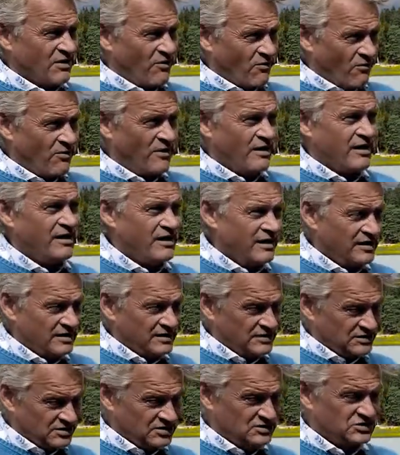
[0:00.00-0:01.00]
where
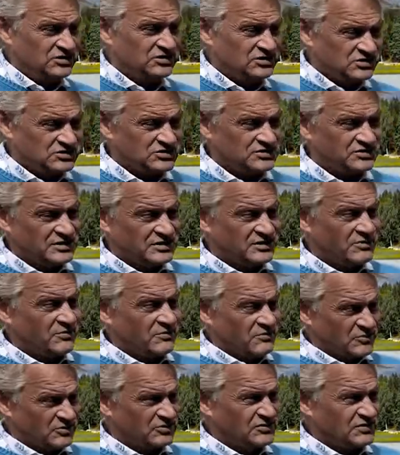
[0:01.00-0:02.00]
the teaching
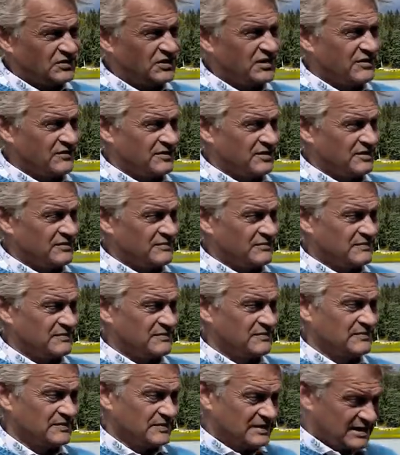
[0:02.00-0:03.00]
was given
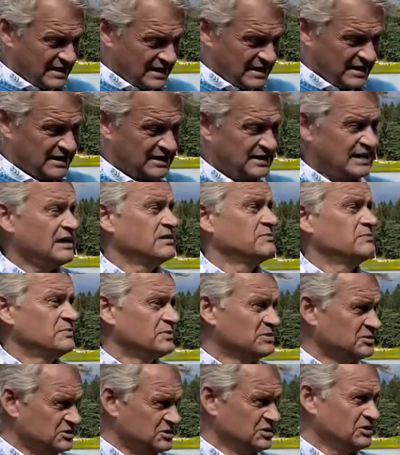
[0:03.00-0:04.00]
in that
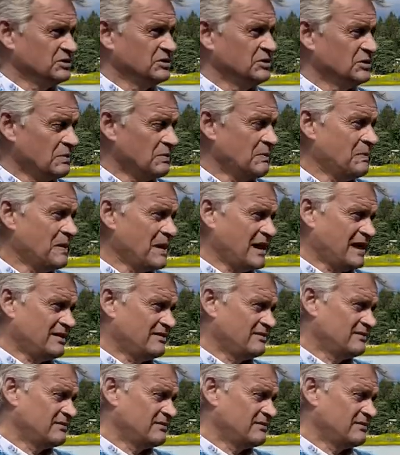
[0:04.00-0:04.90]
particular place.